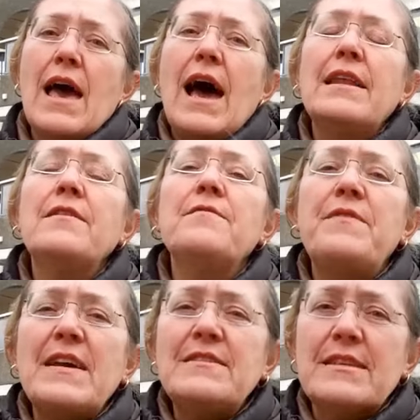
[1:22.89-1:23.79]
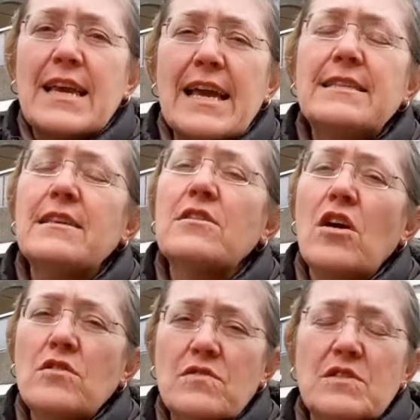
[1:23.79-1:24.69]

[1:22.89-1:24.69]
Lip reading: and investigating those